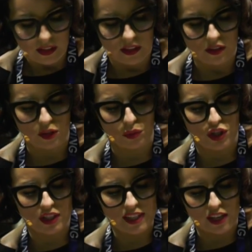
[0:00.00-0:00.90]
So we're
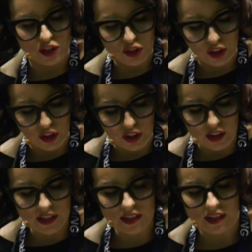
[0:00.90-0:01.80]
just gonna
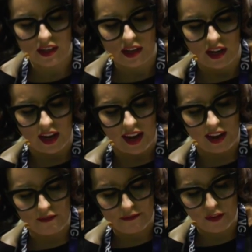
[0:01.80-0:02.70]
turn
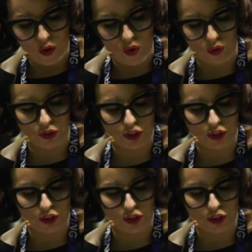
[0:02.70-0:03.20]
and fold